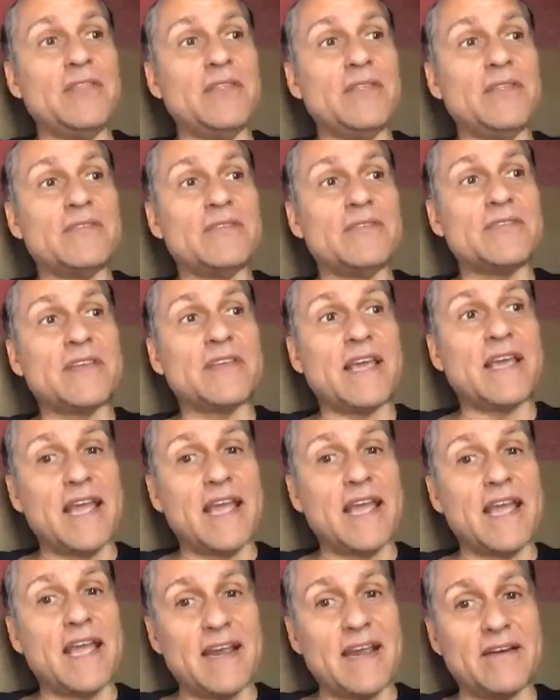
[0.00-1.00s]

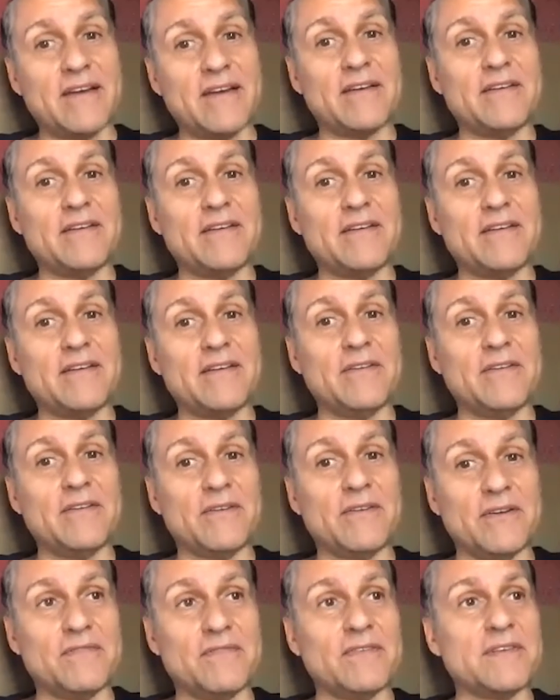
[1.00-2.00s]
scared,
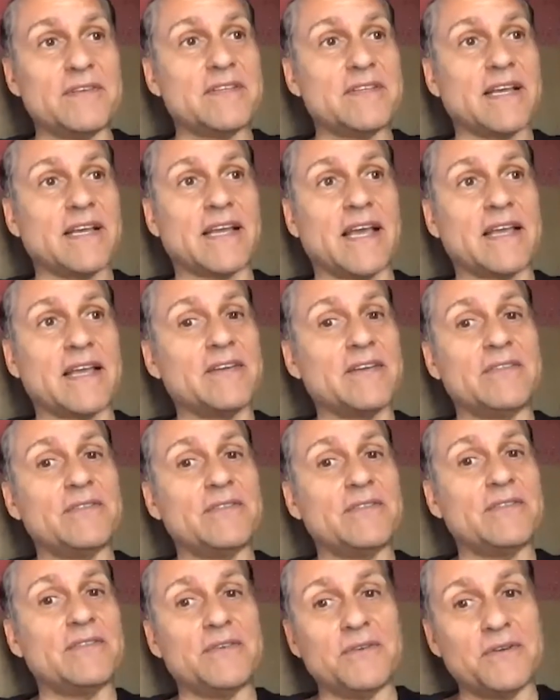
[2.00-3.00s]
nervous, like I
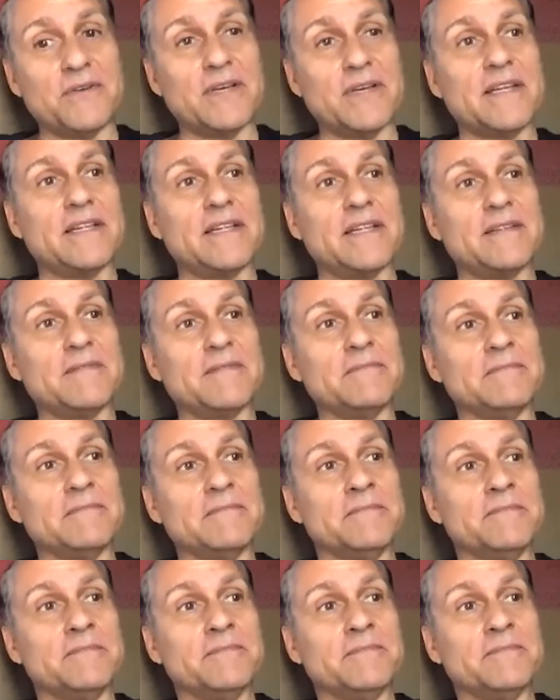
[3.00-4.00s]
couldn't do it.
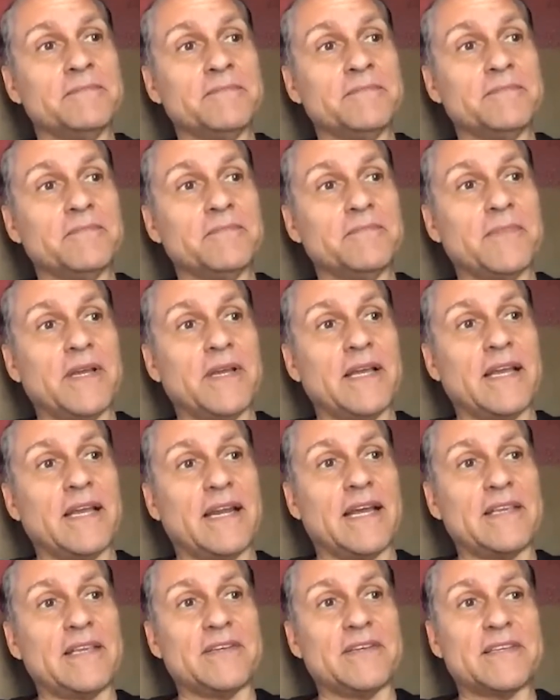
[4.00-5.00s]
And I
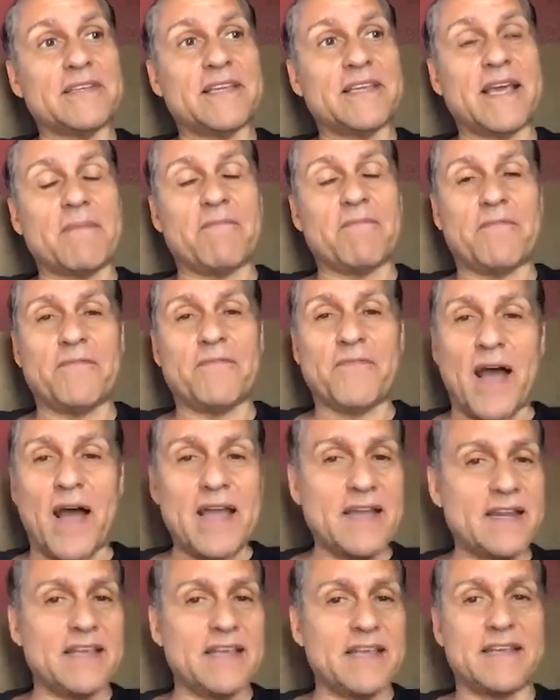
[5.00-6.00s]
just kept
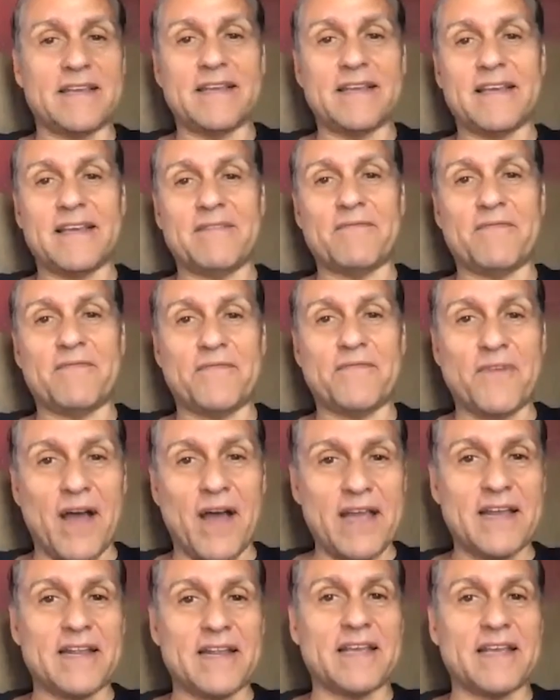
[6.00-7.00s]
fighting and
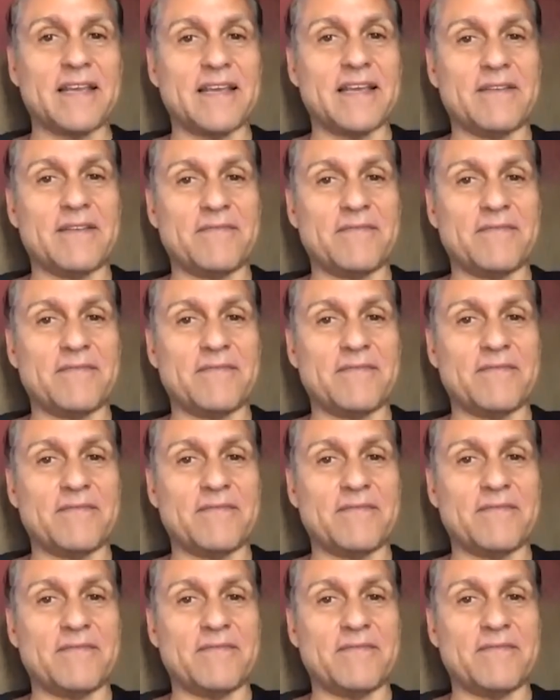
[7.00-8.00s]
fighting and
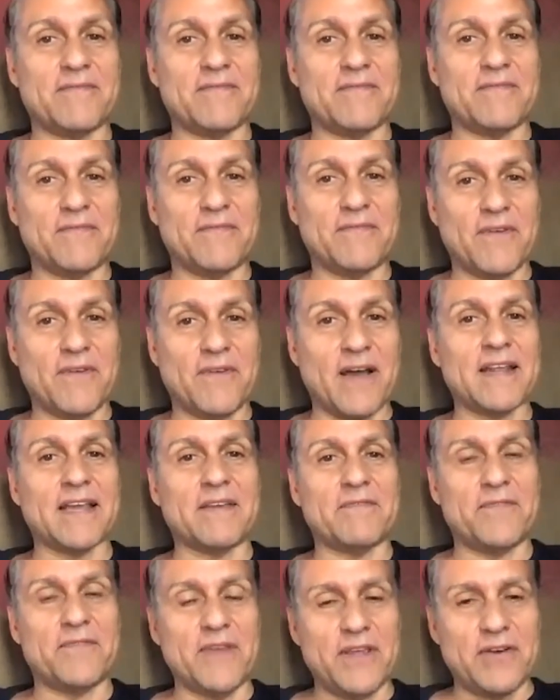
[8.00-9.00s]

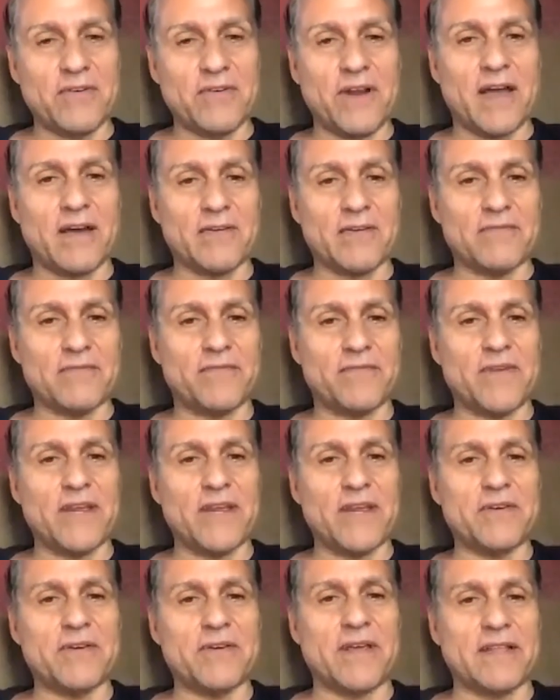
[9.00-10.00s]
fighting and figuring
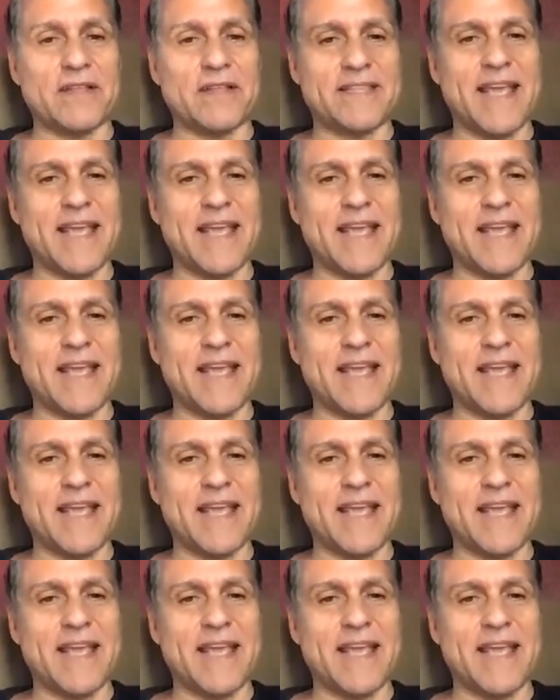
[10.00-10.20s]
out, figure